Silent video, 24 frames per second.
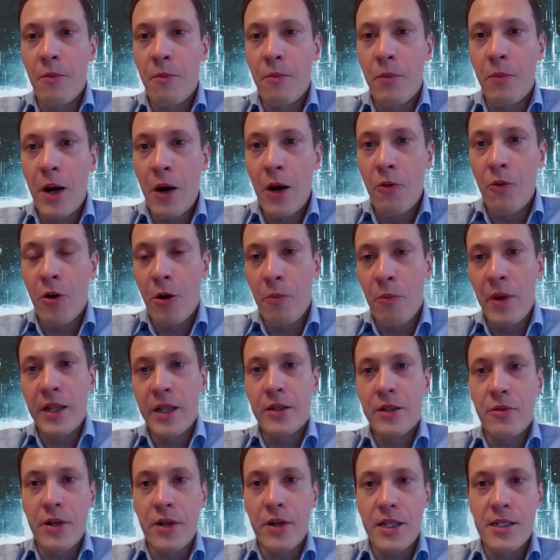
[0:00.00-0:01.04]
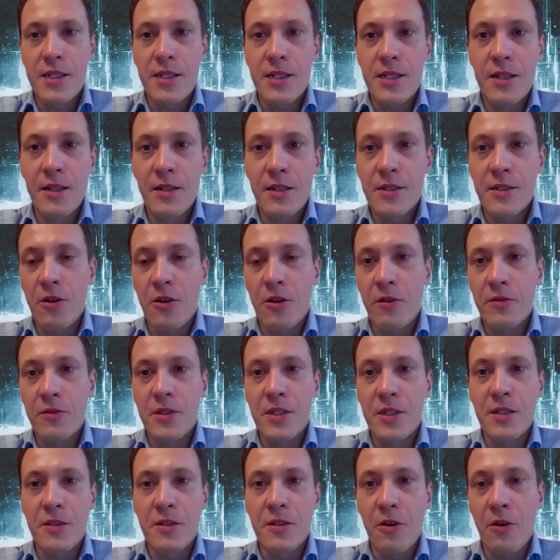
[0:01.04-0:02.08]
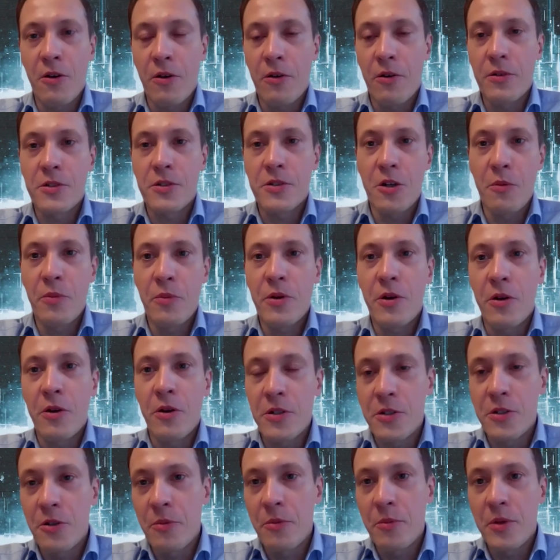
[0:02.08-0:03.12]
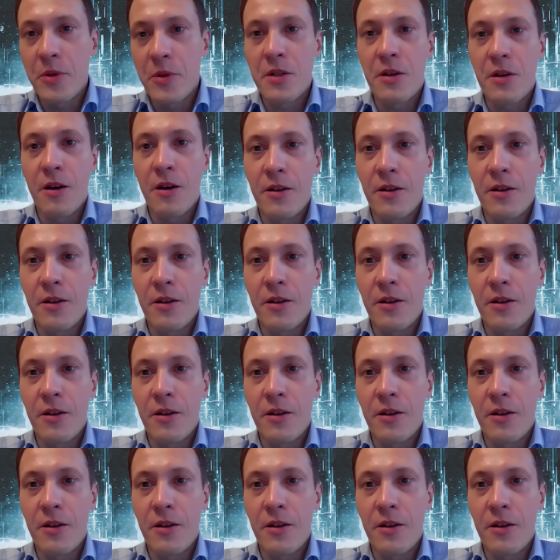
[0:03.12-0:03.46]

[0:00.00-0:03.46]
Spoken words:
power metrics, so your job consumed